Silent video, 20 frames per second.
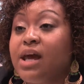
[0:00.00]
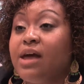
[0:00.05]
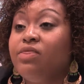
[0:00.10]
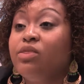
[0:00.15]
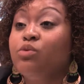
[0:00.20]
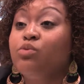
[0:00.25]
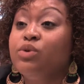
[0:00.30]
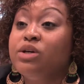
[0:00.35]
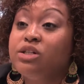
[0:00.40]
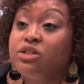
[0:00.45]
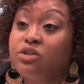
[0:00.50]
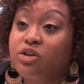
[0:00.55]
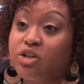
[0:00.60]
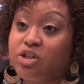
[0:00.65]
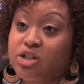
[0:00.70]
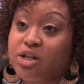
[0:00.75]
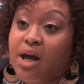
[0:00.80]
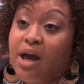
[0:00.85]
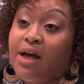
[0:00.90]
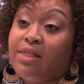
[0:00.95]
And the
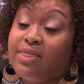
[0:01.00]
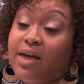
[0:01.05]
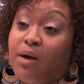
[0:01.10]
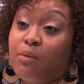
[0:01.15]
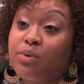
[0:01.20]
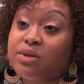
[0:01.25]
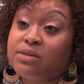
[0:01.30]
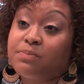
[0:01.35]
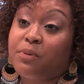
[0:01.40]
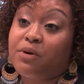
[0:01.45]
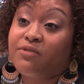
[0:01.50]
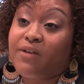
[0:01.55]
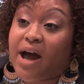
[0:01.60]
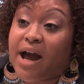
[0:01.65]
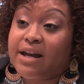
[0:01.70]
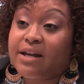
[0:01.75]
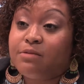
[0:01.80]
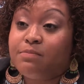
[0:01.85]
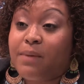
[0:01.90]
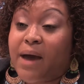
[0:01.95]
research that was
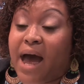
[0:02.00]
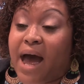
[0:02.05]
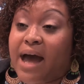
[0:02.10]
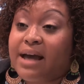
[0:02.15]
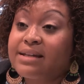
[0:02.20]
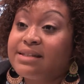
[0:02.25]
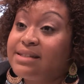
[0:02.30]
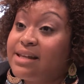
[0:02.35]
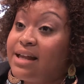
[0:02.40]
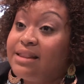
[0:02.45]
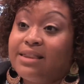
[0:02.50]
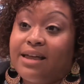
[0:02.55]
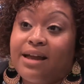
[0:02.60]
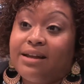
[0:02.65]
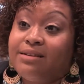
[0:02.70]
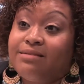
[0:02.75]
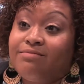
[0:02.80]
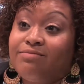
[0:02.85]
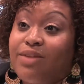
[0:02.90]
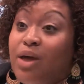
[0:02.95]
provided back said that
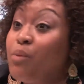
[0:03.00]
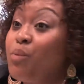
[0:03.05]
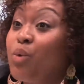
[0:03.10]
they